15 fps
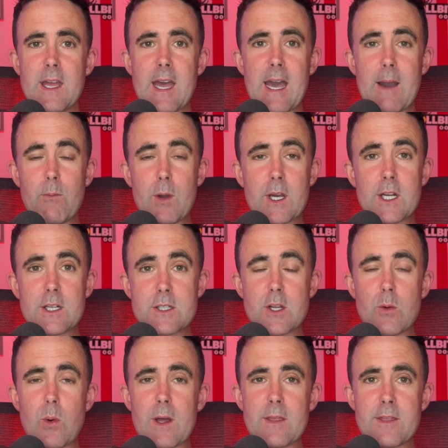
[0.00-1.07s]
And we're going to do
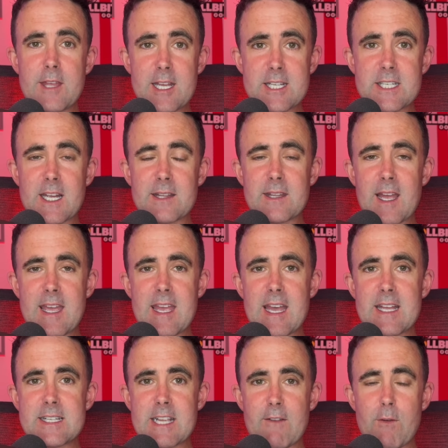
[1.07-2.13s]
one this Sunday
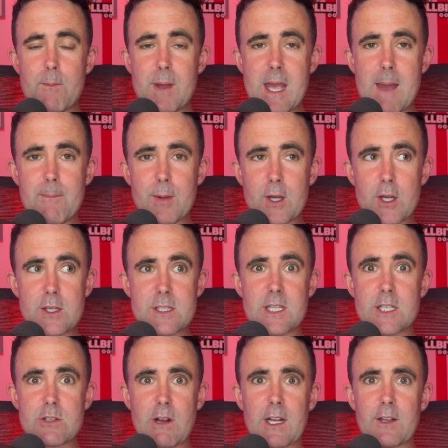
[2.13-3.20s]
at 7 p.m. because the
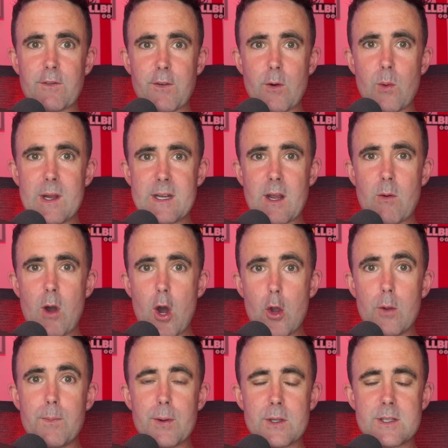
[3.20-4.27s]
transfer window
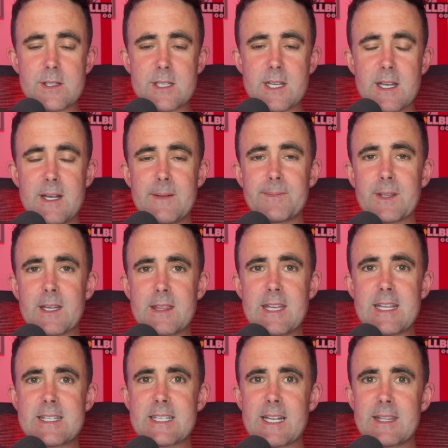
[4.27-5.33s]
opens
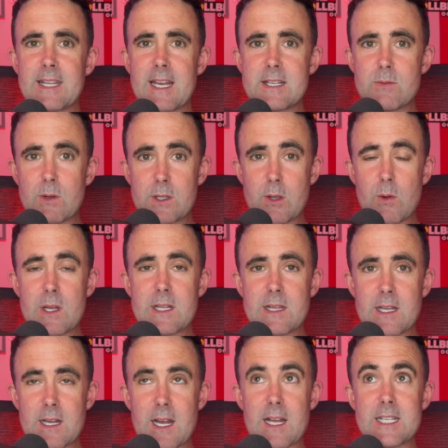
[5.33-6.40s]
this Sunday. So we're going to do
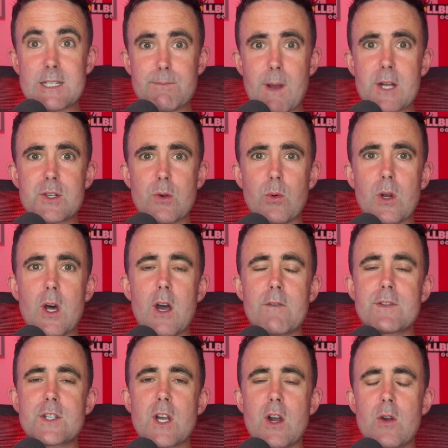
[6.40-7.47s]
a special live
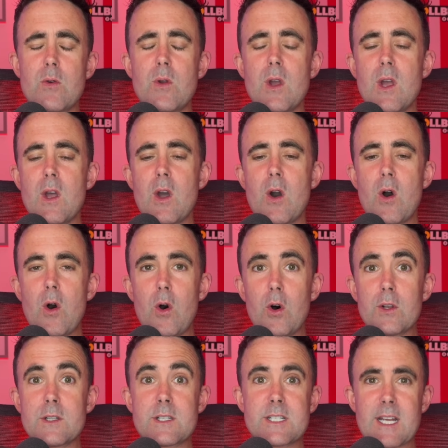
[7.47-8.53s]
show
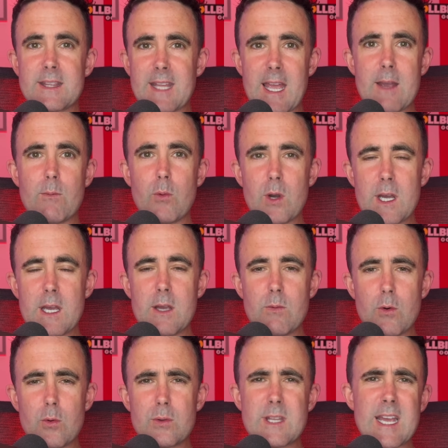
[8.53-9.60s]
on Sunday, and we
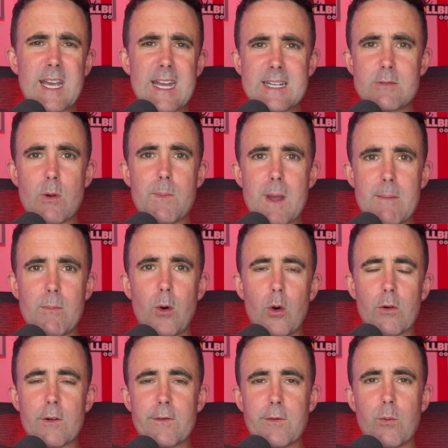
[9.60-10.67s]
will dig into a bit
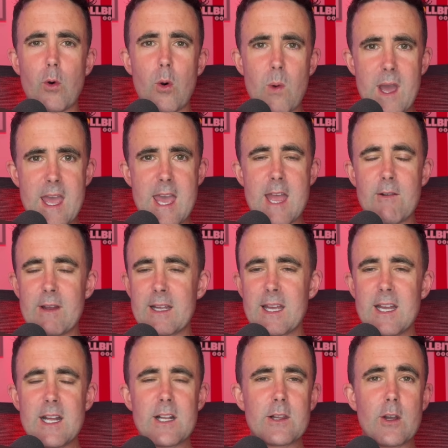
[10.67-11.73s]
more of what we're hearing.
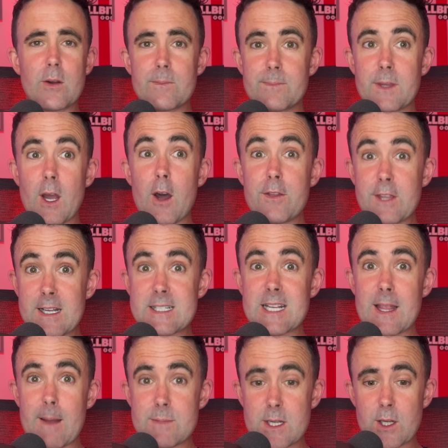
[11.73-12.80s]
Look, I think
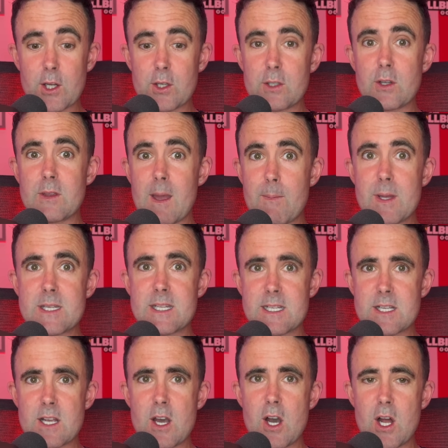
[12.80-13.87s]
Southampton are going to do their
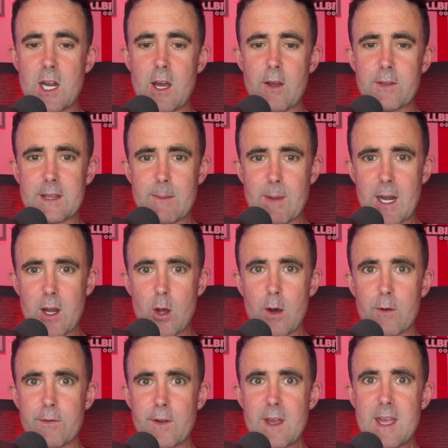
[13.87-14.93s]
business early. I think there'll be a lot
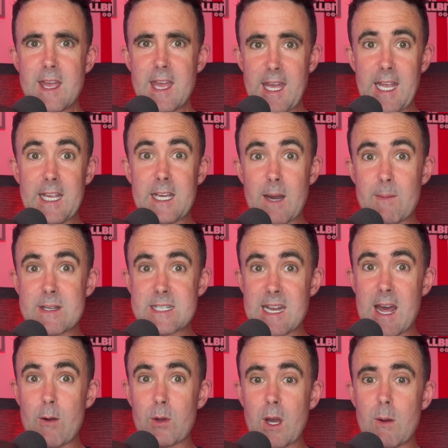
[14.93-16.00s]
of incomings and
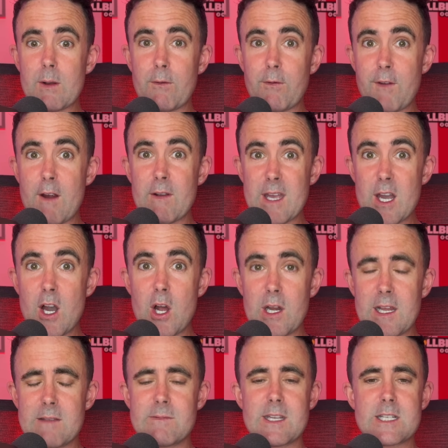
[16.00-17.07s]
outgoings very
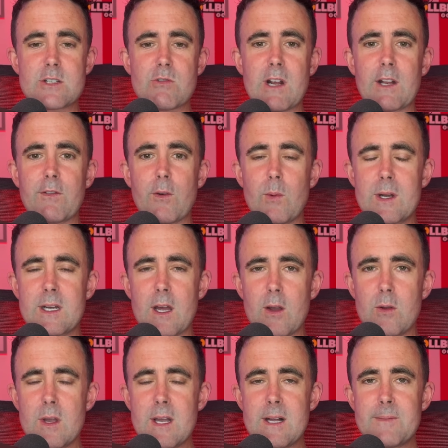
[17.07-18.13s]
early in this transfer window.
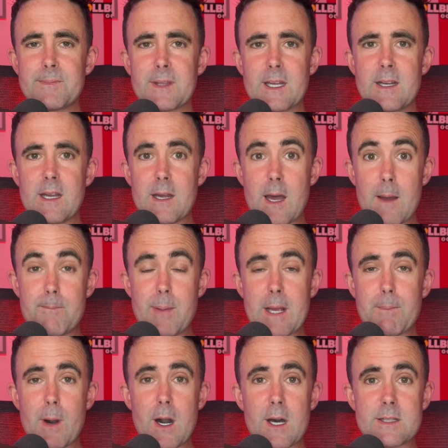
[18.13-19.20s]
A big
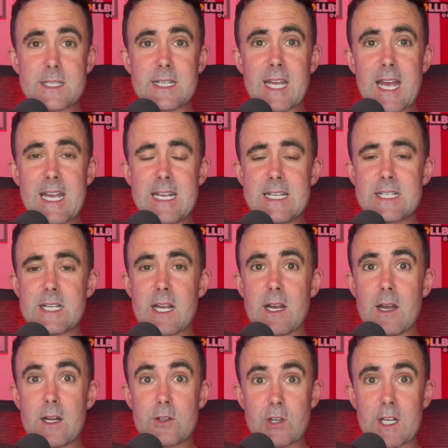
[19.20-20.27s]
part of today's
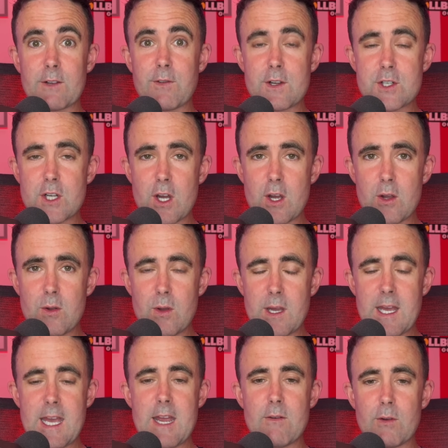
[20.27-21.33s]
transfer show
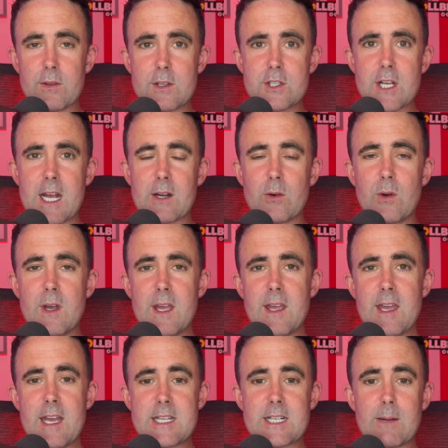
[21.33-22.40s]
here on the channel
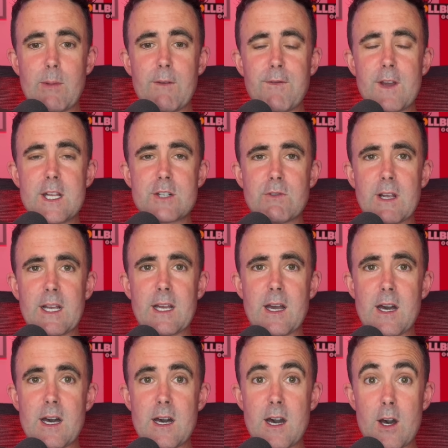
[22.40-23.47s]
is going to be featuring
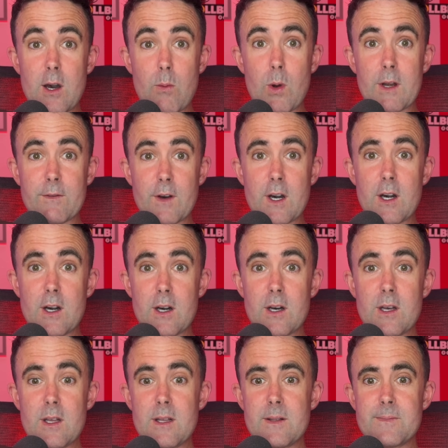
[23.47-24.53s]
one of our,
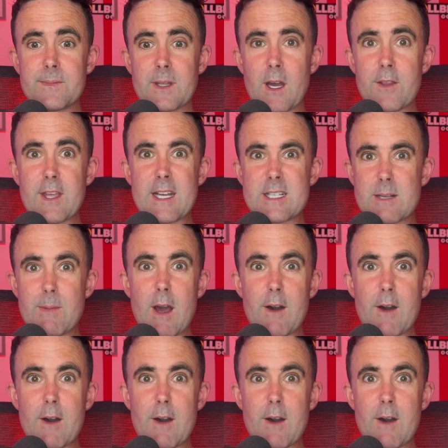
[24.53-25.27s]
I think it's going to be our